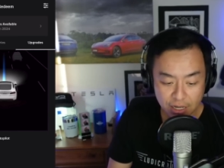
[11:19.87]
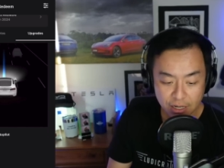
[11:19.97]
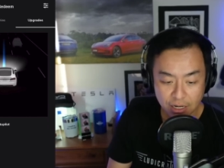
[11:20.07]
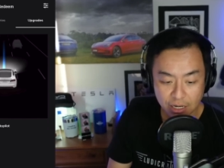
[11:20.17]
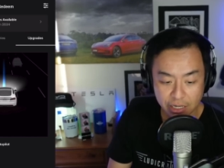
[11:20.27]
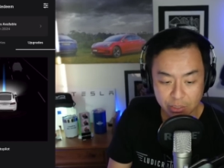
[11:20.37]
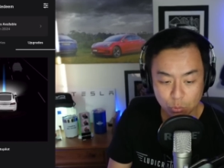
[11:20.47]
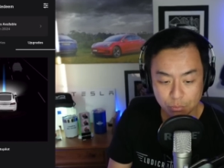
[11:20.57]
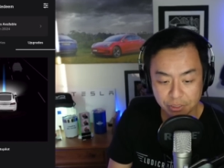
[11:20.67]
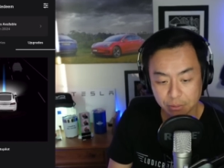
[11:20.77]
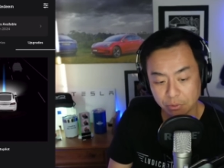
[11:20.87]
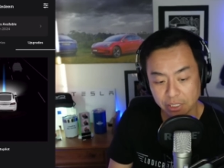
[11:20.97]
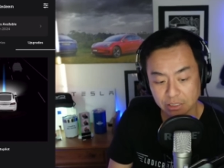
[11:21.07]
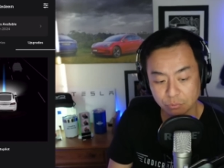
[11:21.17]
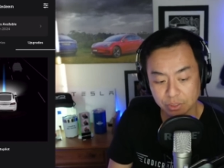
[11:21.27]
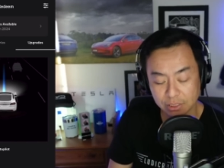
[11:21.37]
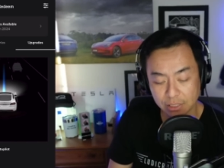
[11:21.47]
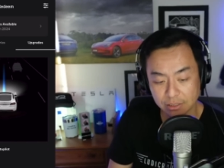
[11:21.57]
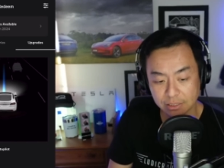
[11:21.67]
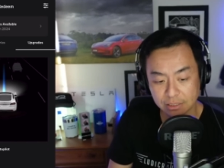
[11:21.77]
I wouldn't be surprised if we start
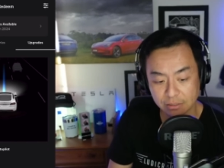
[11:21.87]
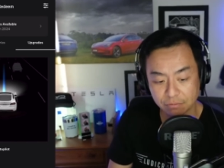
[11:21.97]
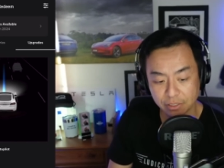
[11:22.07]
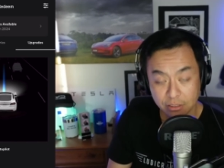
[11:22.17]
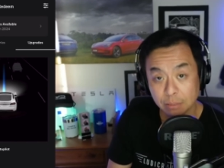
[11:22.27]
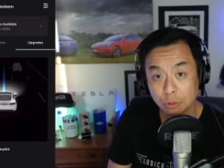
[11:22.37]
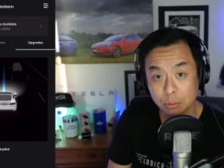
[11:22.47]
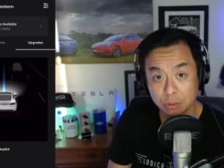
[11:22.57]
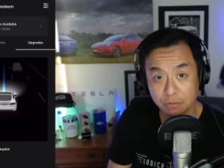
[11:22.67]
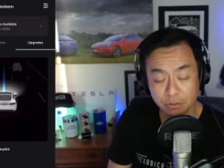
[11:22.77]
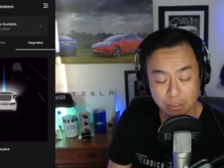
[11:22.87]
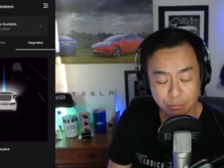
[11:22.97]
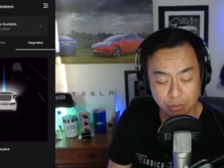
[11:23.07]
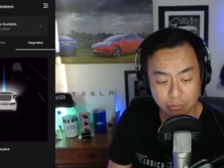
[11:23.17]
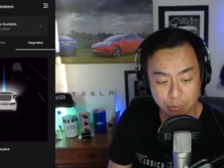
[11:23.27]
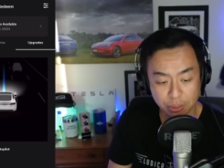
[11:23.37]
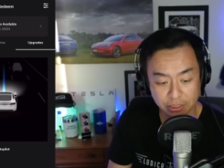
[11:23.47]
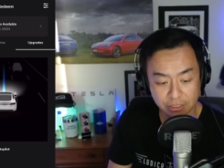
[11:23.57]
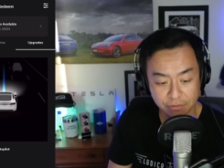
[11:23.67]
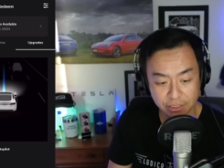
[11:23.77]
to see stuff like subscription for the premium
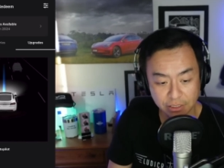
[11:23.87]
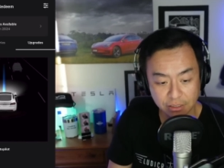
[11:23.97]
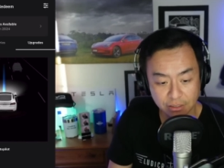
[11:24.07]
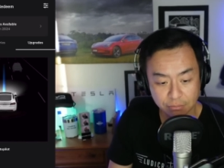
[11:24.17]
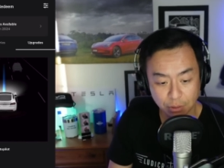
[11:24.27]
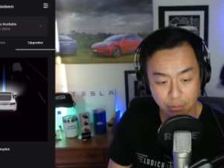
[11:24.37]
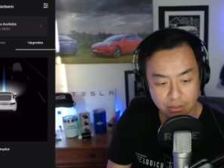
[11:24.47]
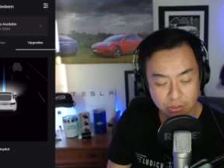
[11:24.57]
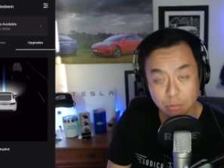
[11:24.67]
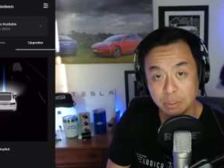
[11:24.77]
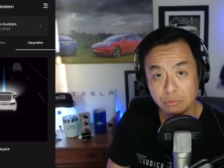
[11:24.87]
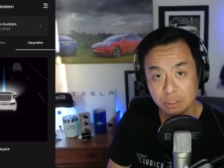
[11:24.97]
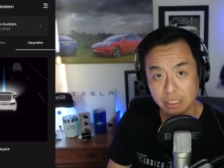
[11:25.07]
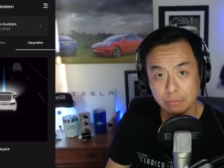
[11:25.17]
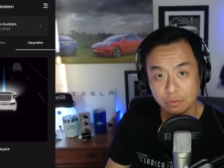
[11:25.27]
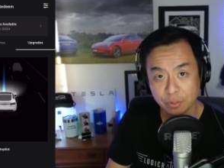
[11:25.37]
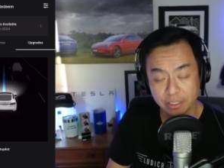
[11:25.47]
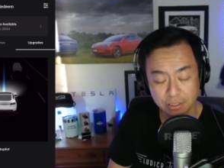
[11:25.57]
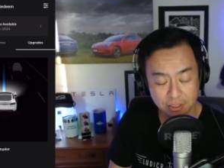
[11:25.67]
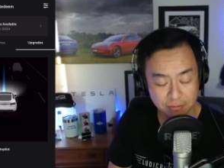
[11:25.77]
connectivity pop up to be redeemed for
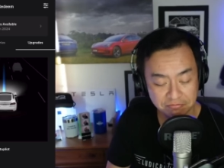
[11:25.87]
credits.